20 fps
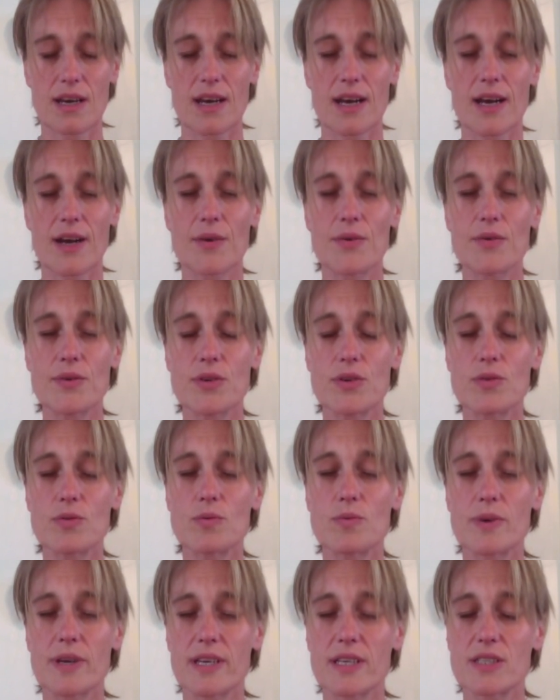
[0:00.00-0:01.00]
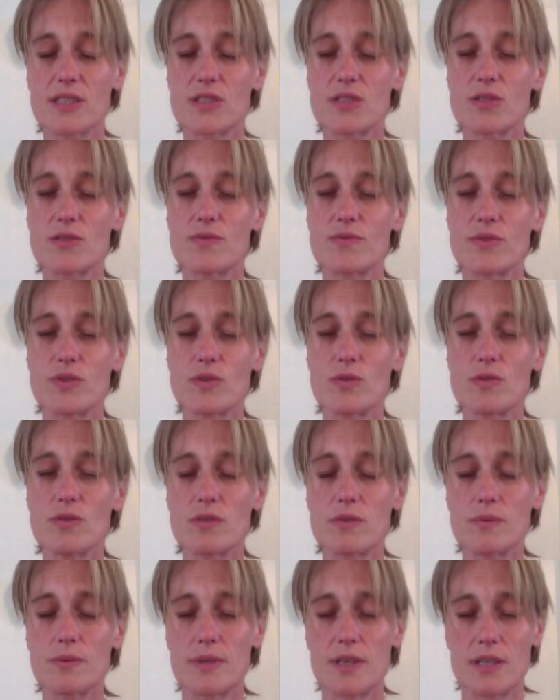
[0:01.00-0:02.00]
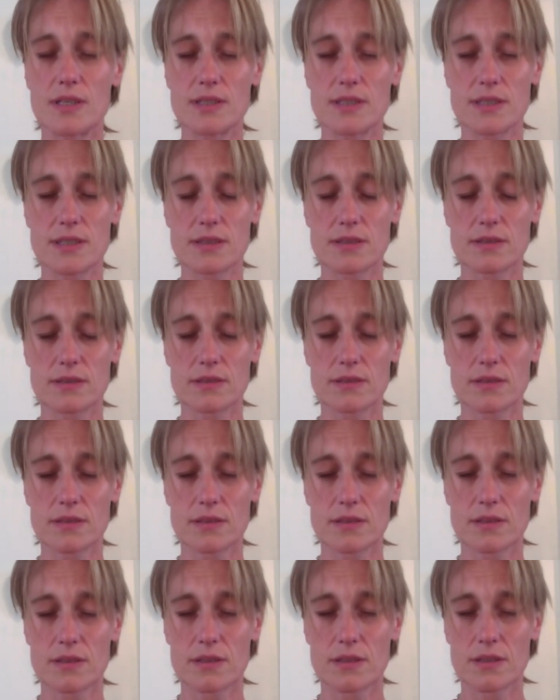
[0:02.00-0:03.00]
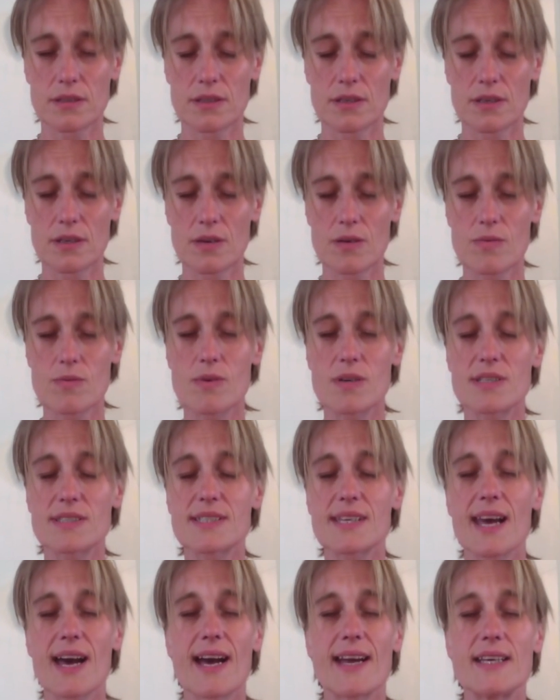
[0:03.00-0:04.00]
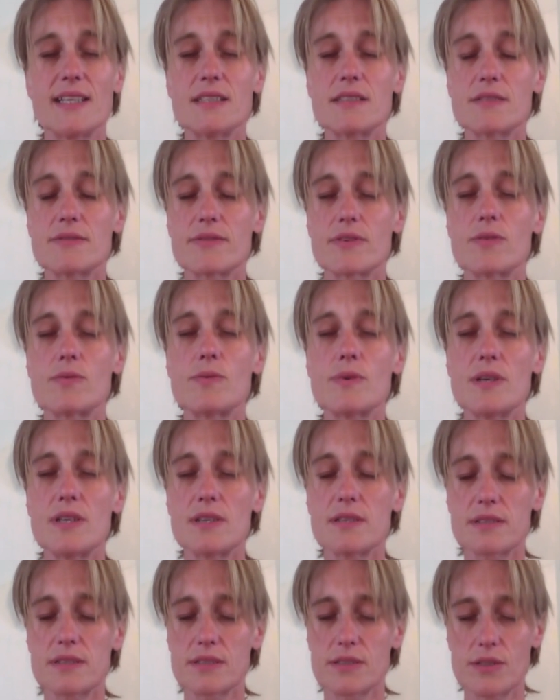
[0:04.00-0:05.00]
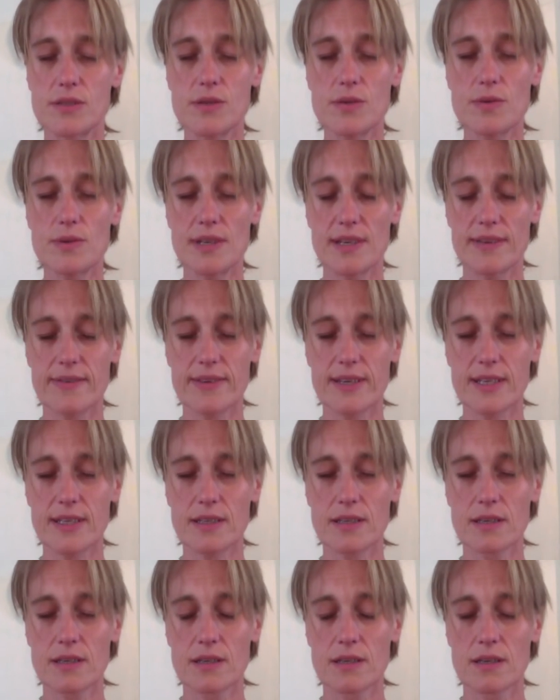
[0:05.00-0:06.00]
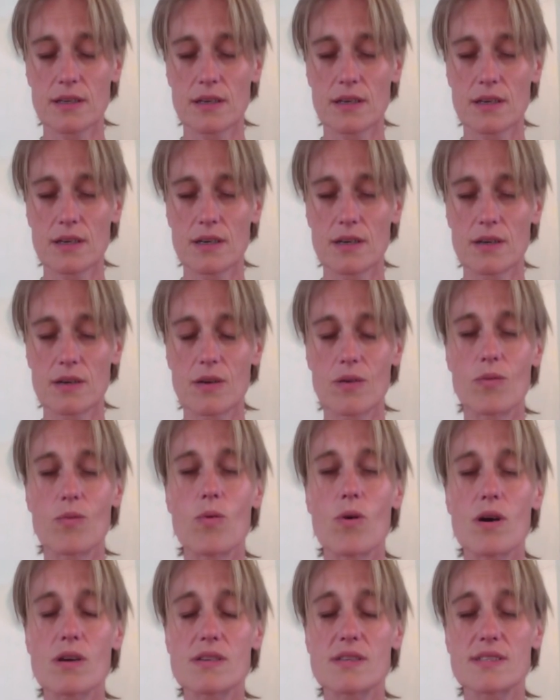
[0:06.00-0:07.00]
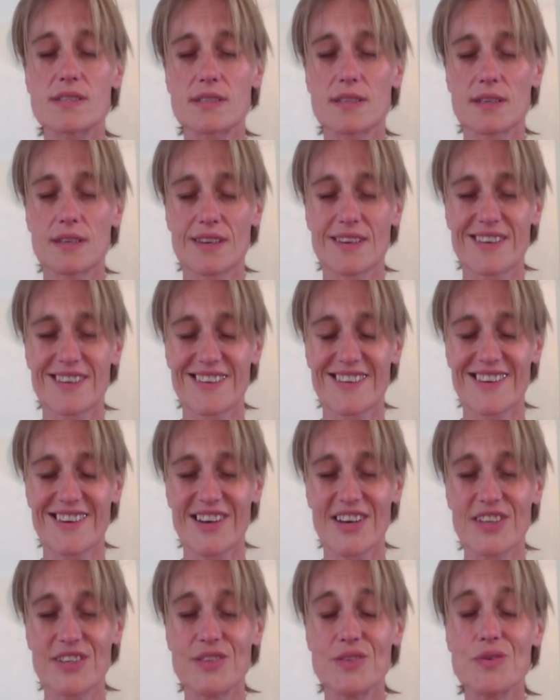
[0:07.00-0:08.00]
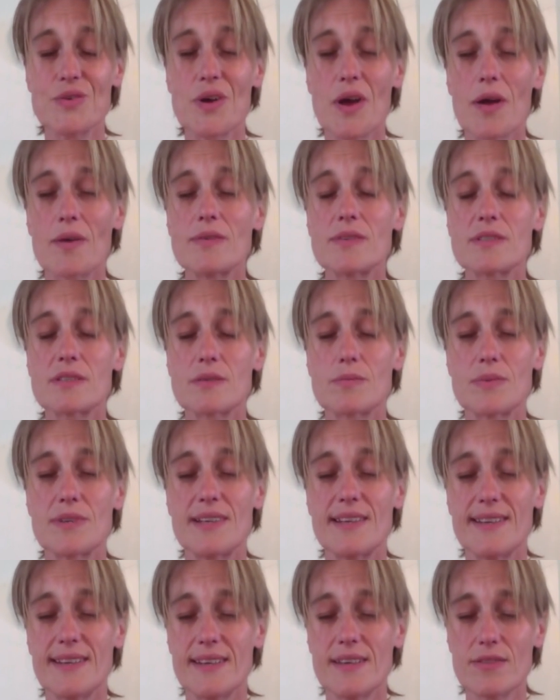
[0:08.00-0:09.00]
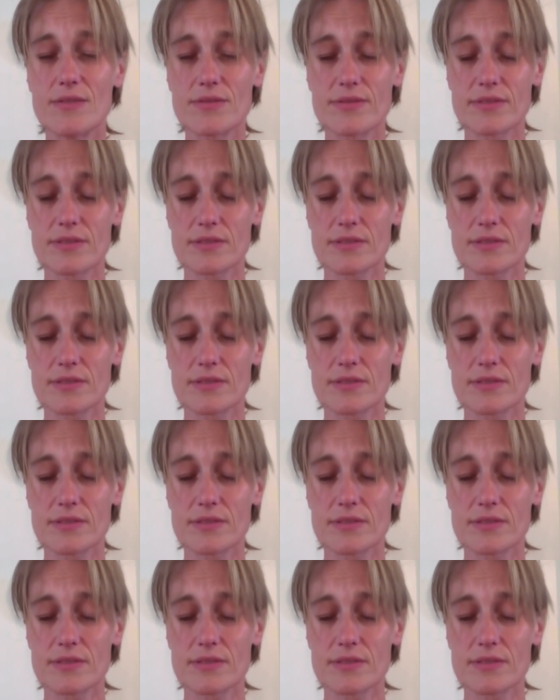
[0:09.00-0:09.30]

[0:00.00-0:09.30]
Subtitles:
how you wish to view the world. What kind of a world do you live in? What are you going to believe?